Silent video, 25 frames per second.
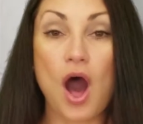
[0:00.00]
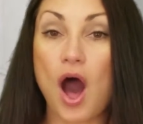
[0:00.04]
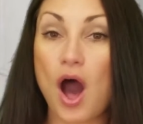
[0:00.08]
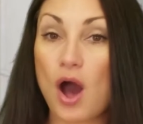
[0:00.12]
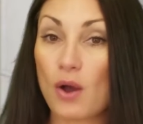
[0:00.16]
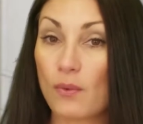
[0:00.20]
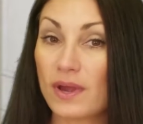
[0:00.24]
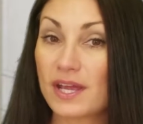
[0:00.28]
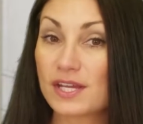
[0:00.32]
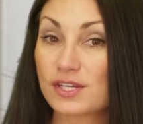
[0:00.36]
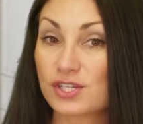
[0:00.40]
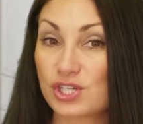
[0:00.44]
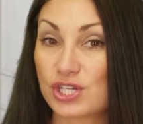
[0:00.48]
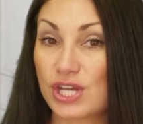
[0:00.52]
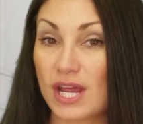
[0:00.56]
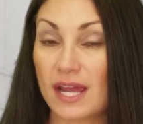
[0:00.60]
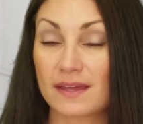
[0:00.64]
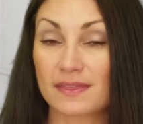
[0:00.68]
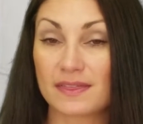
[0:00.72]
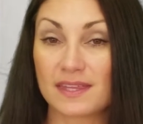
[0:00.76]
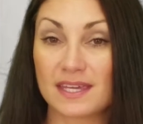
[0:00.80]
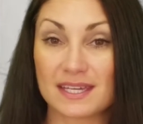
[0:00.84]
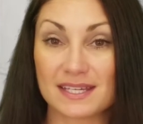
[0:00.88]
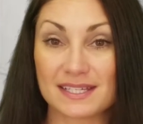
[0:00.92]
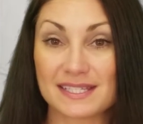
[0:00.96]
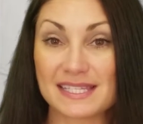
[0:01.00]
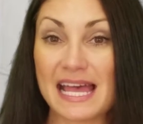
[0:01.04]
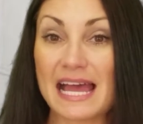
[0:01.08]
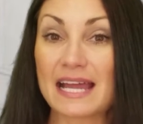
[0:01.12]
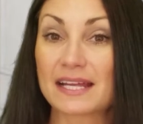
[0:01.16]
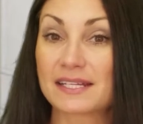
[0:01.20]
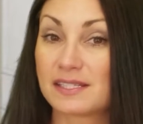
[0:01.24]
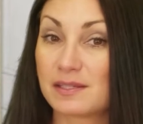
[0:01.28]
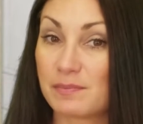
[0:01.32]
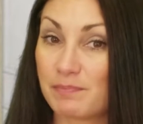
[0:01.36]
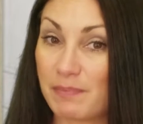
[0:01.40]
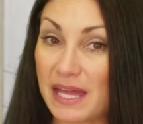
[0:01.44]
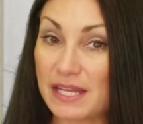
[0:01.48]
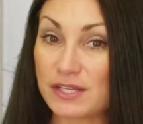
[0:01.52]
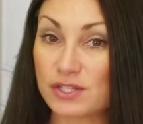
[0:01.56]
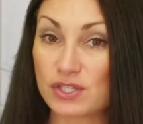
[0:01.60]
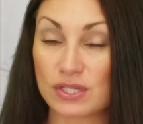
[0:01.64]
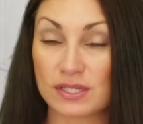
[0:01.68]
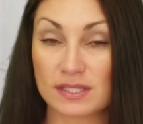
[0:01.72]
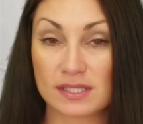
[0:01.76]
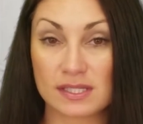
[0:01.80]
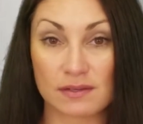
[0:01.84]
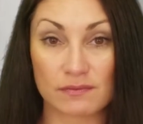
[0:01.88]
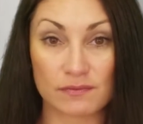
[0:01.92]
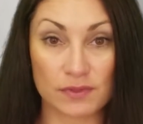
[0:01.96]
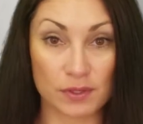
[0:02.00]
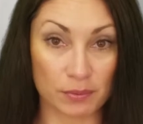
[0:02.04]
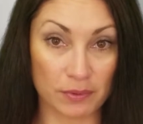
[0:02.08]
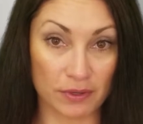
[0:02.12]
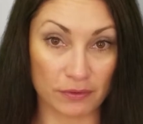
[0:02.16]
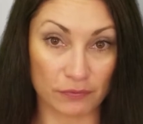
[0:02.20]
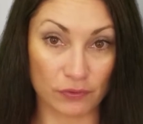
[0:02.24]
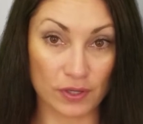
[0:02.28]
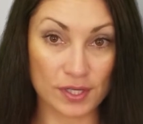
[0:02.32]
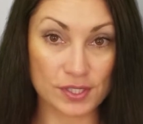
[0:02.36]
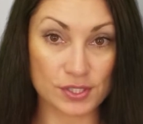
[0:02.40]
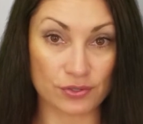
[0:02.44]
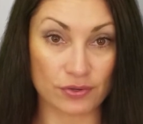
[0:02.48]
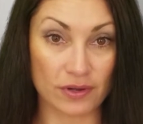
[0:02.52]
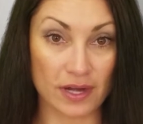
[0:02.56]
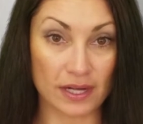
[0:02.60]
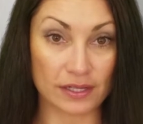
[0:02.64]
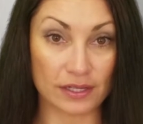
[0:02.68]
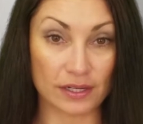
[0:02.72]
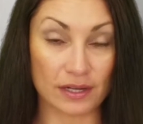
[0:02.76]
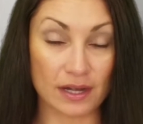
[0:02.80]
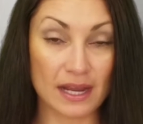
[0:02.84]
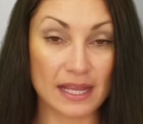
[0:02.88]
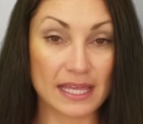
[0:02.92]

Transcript: Always check the exact dimensions of the refrigerator